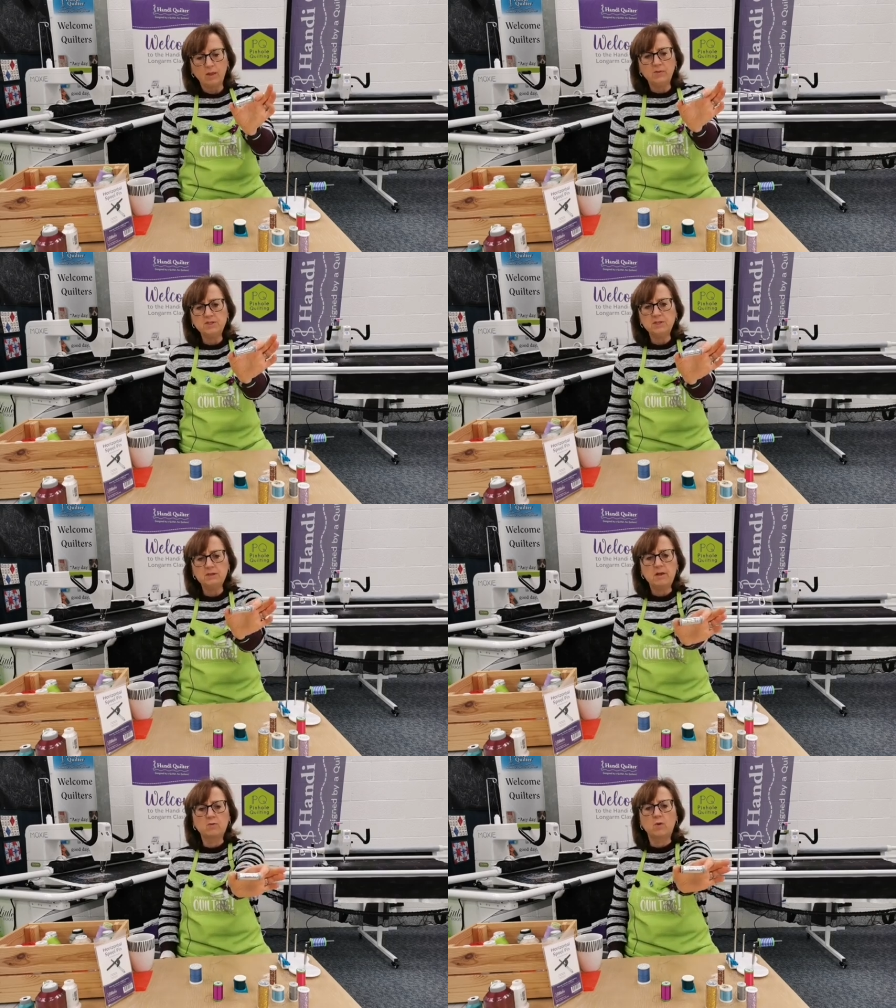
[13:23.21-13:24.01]
This is
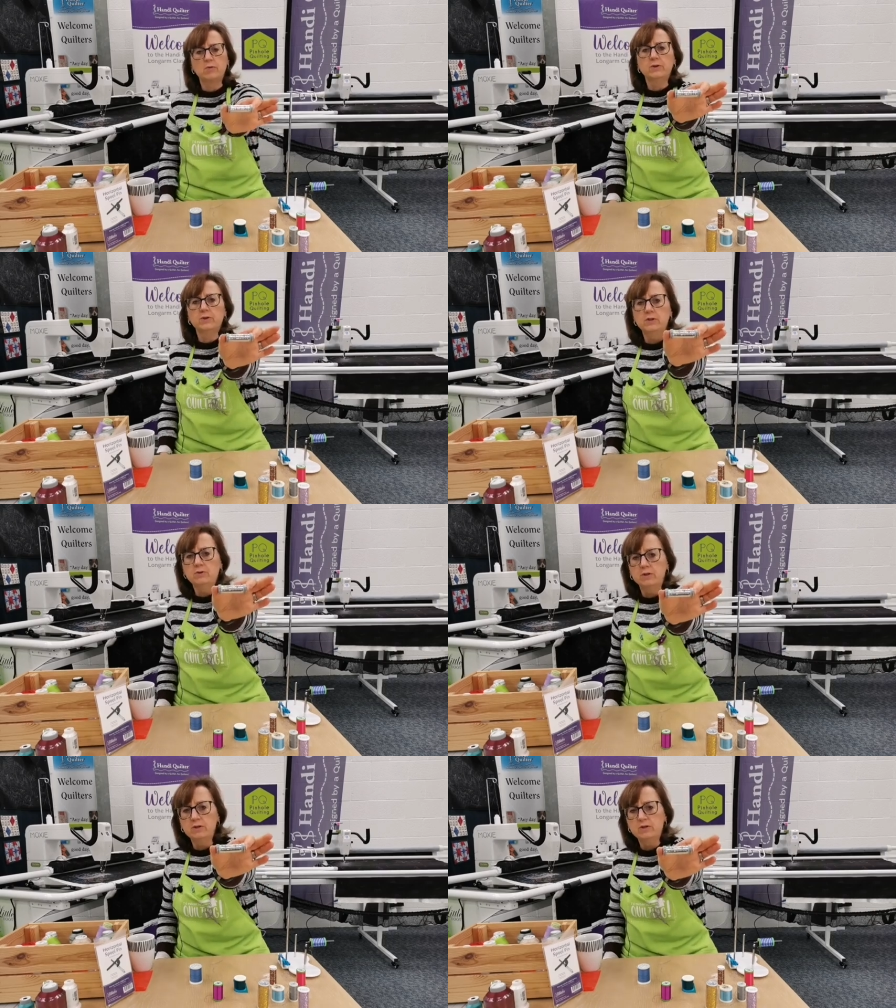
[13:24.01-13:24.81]
another one that
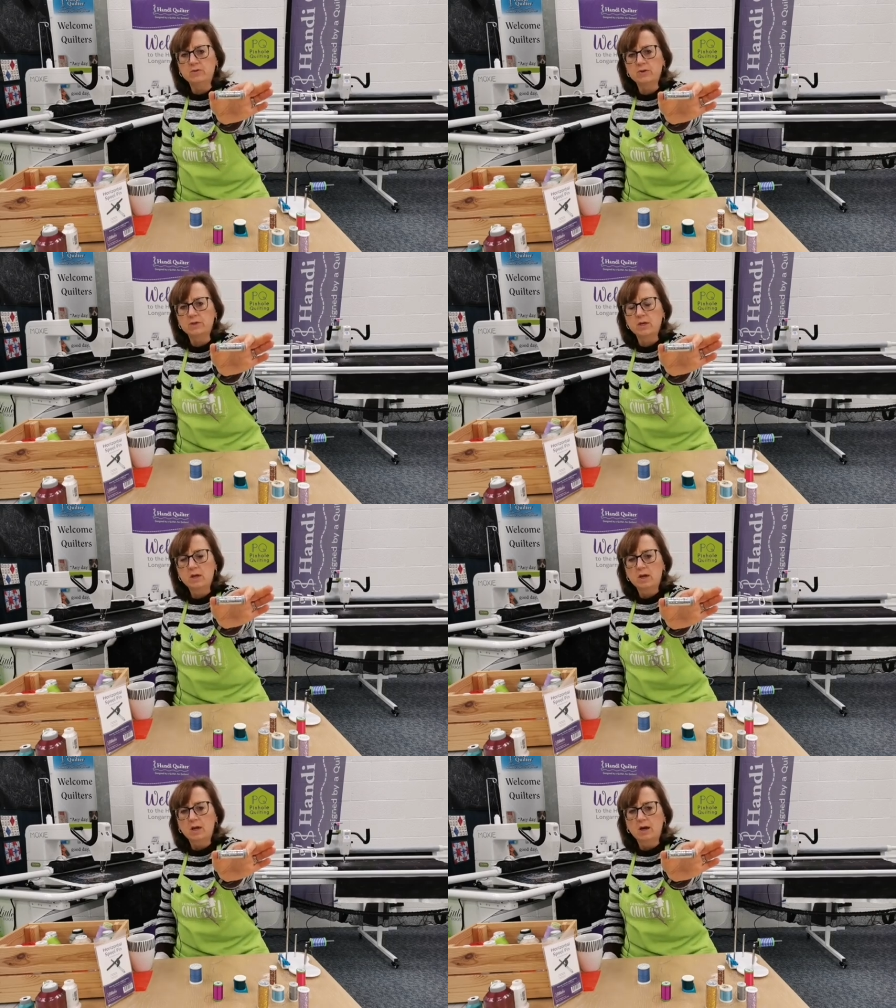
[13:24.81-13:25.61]
you can use
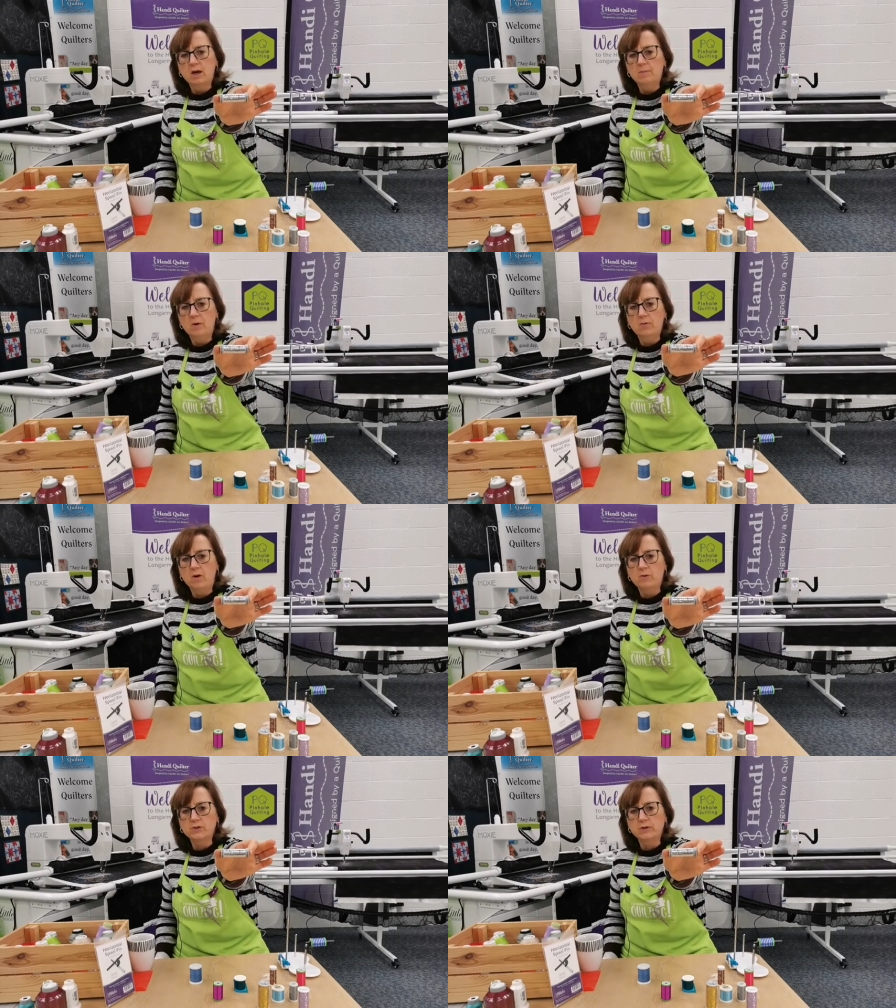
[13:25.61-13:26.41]
on
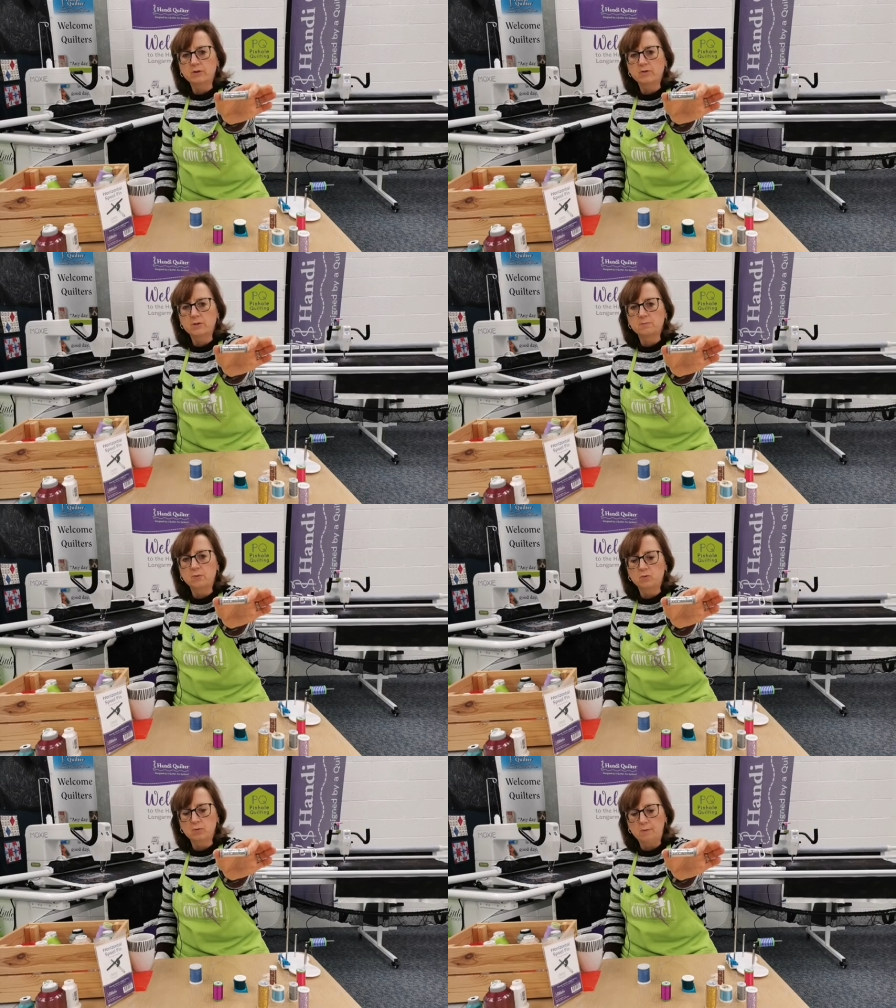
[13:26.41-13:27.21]
the horizontal
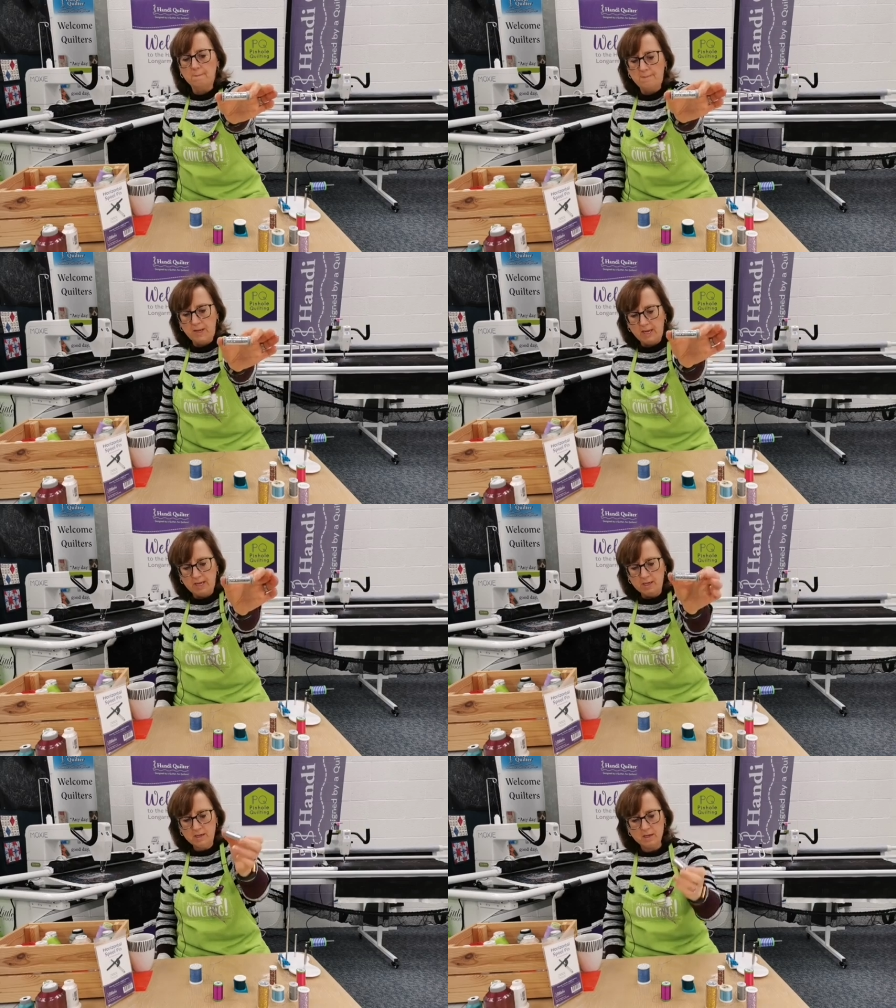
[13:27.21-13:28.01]
spool
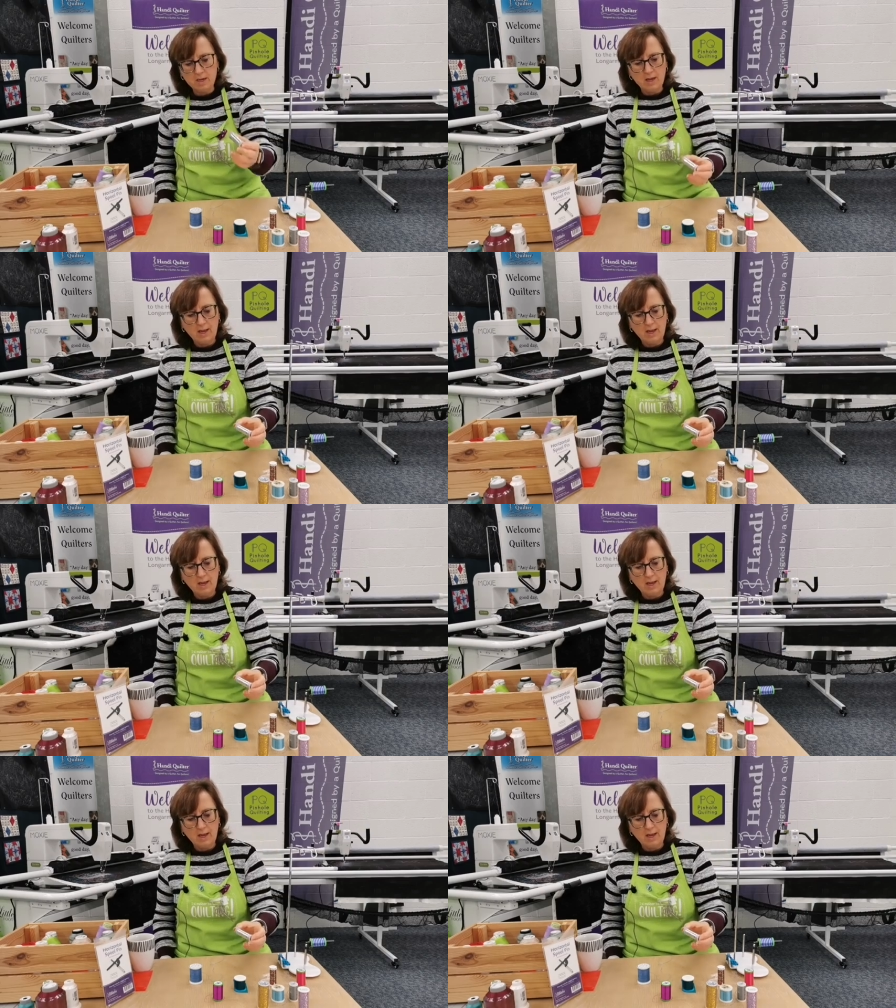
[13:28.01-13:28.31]
pin.